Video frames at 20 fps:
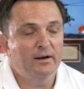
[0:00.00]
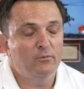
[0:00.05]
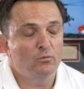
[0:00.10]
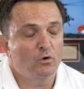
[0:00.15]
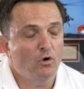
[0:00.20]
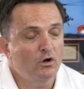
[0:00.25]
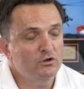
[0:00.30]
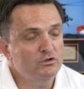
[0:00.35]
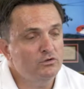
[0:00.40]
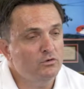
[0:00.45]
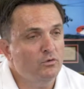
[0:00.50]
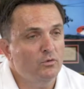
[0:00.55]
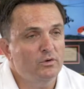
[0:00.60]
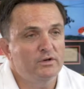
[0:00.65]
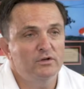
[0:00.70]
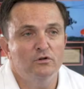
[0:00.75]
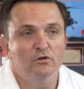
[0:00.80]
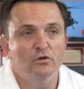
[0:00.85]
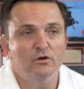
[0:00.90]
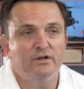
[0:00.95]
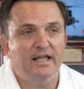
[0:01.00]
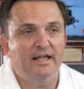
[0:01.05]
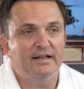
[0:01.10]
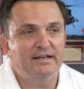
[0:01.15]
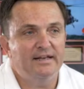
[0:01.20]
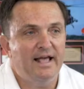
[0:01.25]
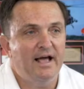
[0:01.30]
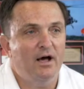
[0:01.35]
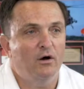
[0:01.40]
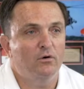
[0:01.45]
And we're also going to look at
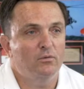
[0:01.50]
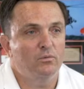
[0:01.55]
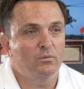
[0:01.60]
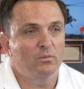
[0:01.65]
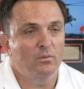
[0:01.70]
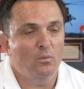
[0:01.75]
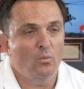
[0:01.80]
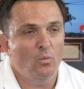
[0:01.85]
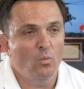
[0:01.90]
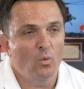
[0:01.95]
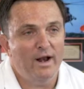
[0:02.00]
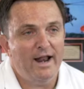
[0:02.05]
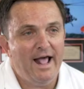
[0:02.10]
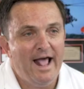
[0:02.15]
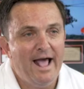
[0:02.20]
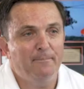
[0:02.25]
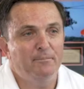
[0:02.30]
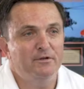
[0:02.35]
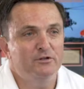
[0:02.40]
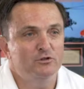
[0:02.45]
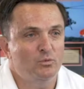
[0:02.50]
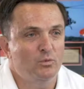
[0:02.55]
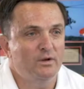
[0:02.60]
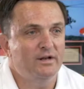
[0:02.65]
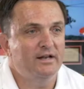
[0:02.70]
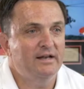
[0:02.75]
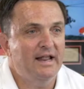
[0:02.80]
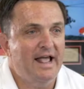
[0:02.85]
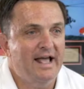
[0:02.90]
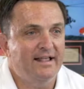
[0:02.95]
now what happens
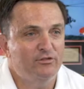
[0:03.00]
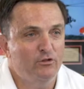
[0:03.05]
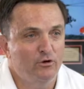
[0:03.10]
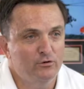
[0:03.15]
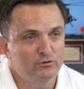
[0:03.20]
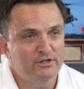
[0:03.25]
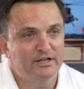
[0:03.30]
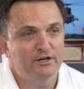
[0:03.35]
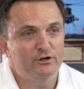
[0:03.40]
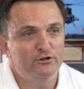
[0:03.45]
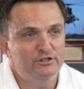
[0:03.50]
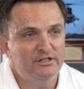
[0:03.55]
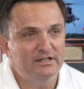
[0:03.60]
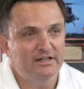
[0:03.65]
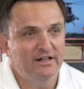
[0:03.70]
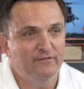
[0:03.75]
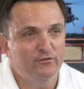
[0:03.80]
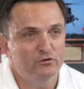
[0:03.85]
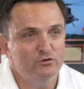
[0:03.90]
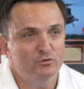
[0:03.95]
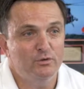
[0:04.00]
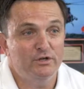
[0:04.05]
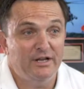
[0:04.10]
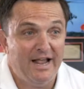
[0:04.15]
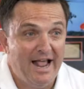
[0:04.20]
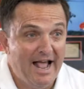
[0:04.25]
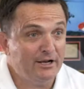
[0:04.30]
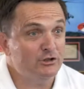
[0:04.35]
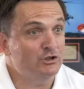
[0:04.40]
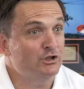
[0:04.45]
when at those energy levels when you
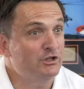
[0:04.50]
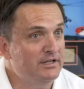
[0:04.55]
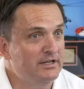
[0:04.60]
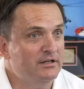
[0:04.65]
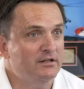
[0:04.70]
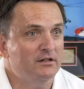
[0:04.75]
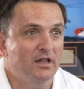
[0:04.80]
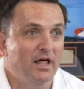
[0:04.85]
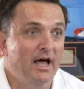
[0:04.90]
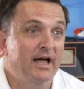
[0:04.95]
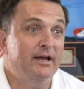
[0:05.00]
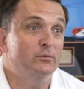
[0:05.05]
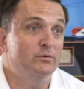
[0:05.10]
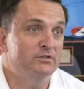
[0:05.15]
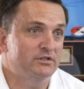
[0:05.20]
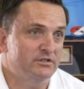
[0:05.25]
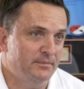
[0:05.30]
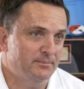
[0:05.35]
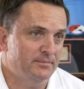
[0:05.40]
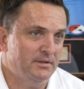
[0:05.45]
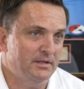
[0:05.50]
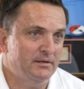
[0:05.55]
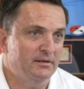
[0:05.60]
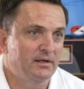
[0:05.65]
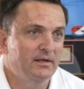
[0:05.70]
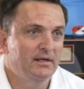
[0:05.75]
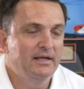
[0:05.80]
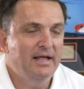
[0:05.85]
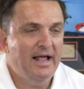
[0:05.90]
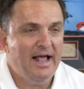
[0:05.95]
actually collide with something.
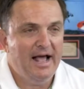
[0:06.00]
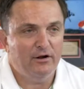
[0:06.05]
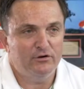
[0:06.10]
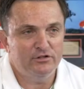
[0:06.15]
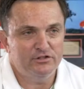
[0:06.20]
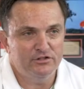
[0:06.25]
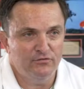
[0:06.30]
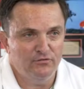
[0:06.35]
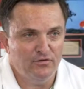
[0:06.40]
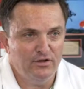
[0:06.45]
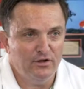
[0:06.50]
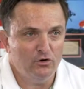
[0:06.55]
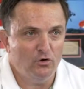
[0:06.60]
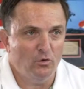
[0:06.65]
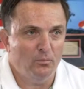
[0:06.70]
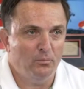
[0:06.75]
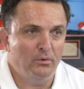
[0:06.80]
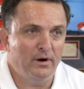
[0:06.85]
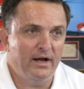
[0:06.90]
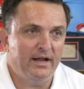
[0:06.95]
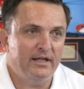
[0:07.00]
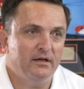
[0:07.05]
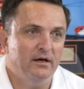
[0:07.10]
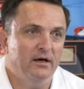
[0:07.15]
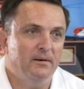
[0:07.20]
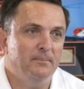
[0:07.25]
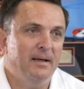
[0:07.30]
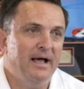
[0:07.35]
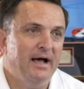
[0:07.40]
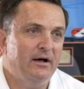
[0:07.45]
How does the vehicle break
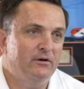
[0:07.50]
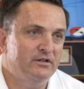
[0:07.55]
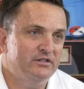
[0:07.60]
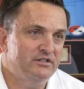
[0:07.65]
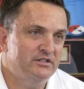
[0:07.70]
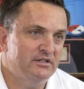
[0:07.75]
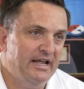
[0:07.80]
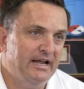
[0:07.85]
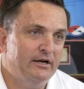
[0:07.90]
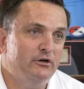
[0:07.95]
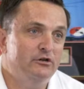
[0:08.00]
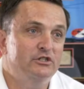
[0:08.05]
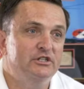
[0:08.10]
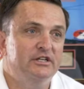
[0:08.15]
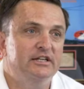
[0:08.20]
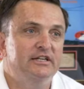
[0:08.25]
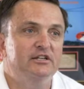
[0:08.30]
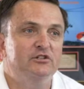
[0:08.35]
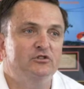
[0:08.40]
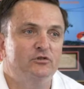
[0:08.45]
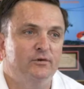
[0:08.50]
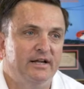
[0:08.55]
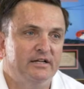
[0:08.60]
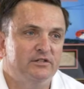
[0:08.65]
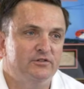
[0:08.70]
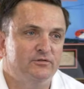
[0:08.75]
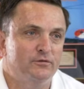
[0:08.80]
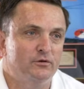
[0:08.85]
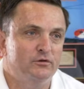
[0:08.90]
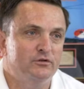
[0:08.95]
up? How does energy get
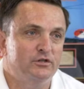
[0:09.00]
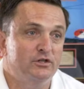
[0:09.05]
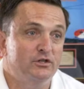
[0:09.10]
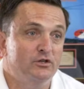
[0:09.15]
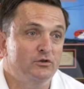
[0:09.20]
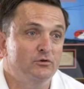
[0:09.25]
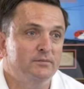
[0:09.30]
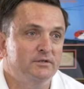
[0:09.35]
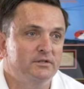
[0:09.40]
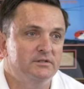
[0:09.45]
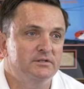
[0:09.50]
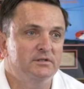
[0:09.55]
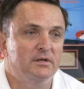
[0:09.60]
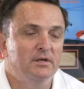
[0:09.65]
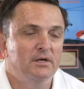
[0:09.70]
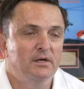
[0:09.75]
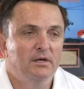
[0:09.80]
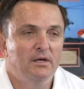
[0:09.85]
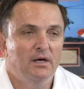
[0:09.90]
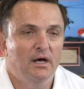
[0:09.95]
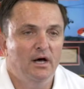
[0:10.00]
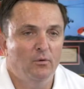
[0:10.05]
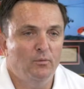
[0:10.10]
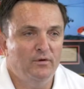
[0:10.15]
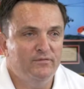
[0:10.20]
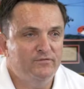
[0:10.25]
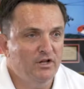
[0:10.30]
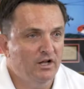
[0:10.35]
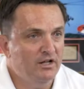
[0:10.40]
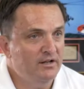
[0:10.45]
transferred to humans?
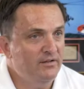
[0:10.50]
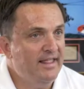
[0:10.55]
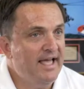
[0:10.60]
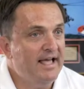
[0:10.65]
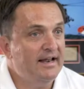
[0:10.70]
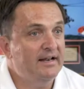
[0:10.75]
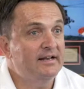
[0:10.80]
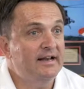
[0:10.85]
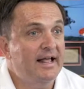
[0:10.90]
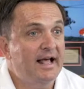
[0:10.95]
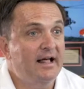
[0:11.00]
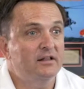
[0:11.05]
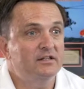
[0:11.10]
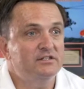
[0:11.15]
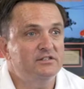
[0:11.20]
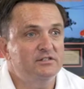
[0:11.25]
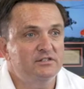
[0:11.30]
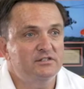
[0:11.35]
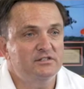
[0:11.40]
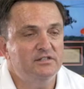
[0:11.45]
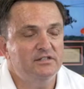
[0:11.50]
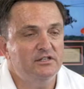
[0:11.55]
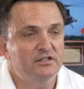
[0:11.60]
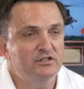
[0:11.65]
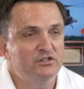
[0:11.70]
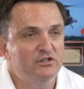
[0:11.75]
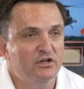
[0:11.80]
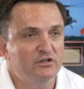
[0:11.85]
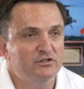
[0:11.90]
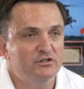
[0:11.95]
We've done that analysis in
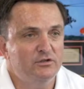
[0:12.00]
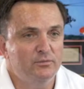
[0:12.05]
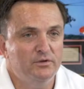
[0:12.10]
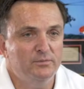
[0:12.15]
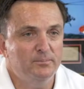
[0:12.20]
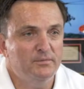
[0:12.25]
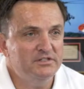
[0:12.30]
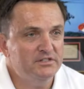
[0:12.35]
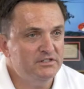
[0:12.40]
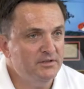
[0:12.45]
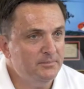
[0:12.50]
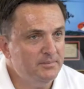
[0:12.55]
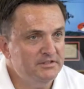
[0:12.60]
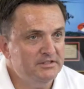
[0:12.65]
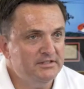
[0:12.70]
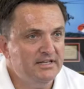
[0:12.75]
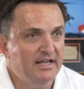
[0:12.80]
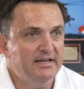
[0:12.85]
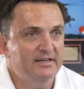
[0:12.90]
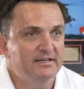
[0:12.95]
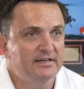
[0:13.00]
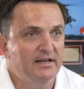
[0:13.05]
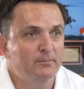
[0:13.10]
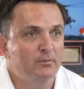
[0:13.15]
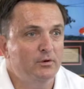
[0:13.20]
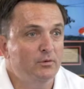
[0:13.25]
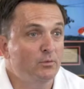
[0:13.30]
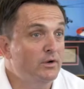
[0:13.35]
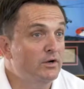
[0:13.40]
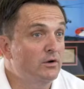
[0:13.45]
conjunction with Mississippi State and
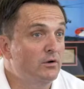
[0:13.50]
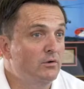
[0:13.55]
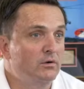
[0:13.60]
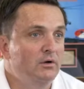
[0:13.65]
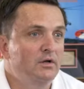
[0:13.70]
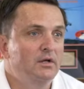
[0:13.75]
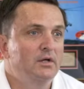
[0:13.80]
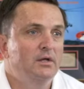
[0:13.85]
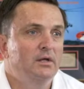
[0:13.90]
Embry-Riddle